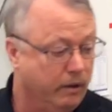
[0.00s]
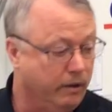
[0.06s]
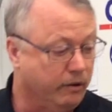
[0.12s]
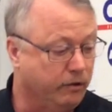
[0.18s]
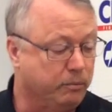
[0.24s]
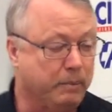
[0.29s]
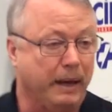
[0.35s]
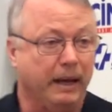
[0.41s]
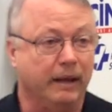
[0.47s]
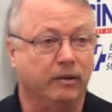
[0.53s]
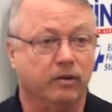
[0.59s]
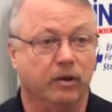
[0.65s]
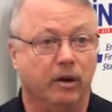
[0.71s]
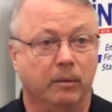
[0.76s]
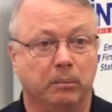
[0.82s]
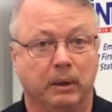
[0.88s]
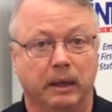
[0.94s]
This
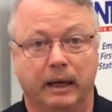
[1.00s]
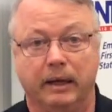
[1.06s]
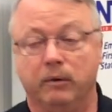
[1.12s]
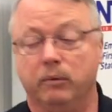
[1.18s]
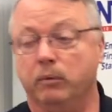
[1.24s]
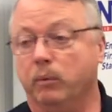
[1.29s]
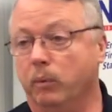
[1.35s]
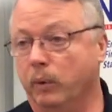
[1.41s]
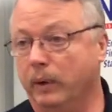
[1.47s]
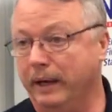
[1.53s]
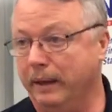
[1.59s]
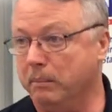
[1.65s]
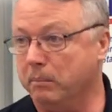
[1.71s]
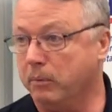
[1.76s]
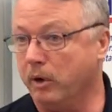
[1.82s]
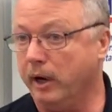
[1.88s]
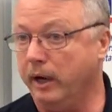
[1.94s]
bandsaw blade, when
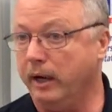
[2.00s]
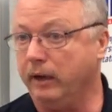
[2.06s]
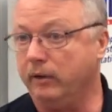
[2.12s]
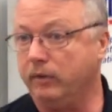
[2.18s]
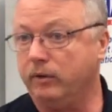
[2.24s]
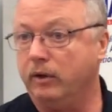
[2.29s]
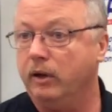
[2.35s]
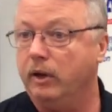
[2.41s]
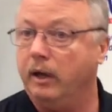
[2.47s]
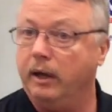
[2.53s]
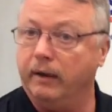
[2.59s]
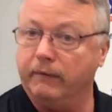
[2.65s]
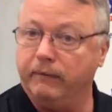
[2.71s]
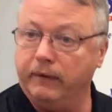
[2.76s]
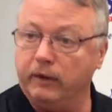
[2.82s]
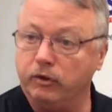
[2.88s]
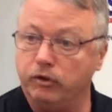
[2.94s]
it breaks,
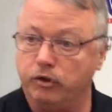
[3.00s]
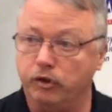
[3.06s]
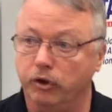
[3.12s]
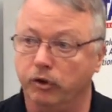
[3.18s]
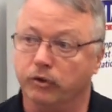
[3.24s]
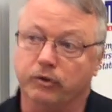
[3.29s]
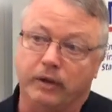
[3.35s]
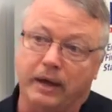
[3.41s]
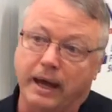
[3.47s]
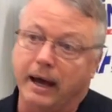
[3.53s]
if it shoots